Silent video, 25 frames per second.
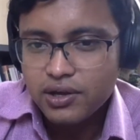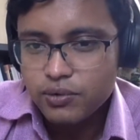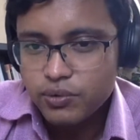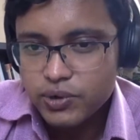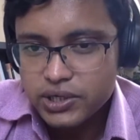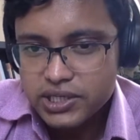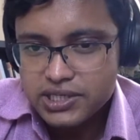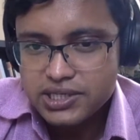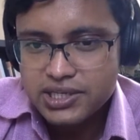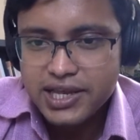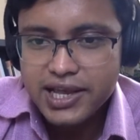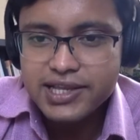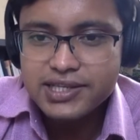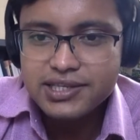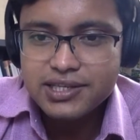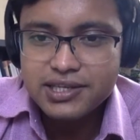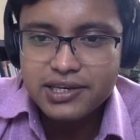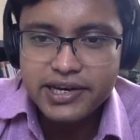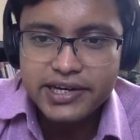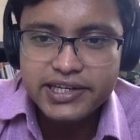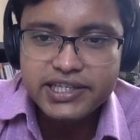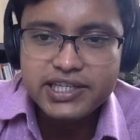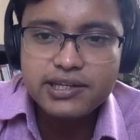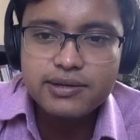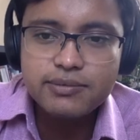which says
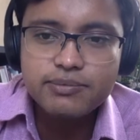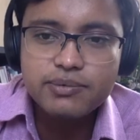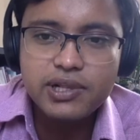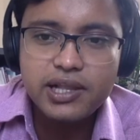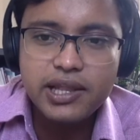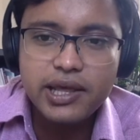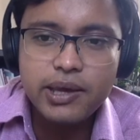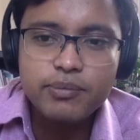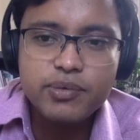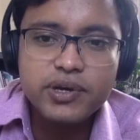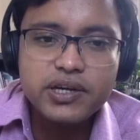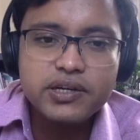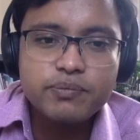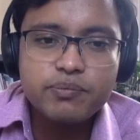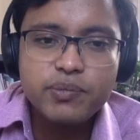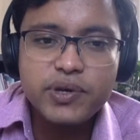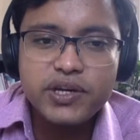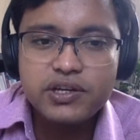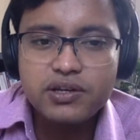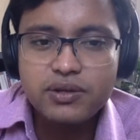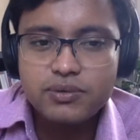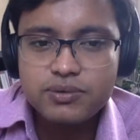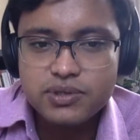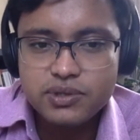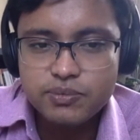rateable
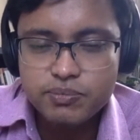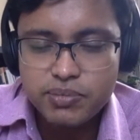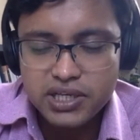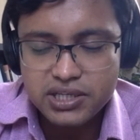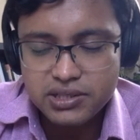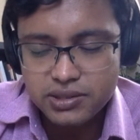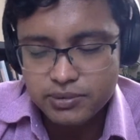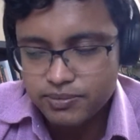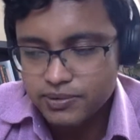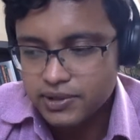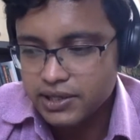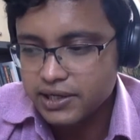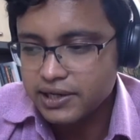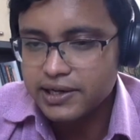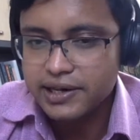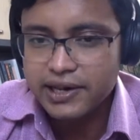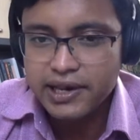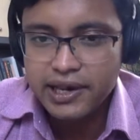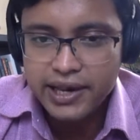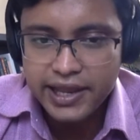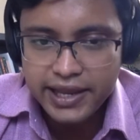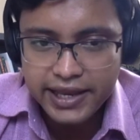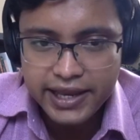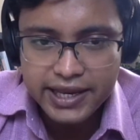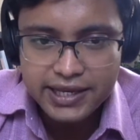abatement of specific
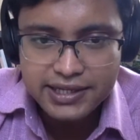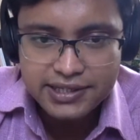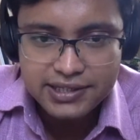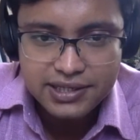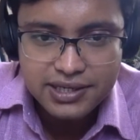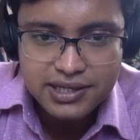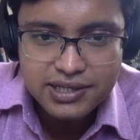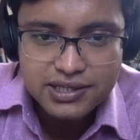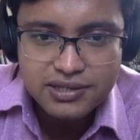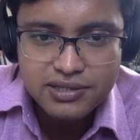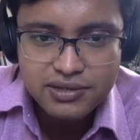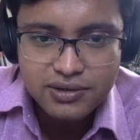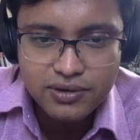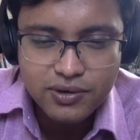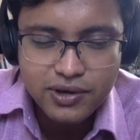legacies.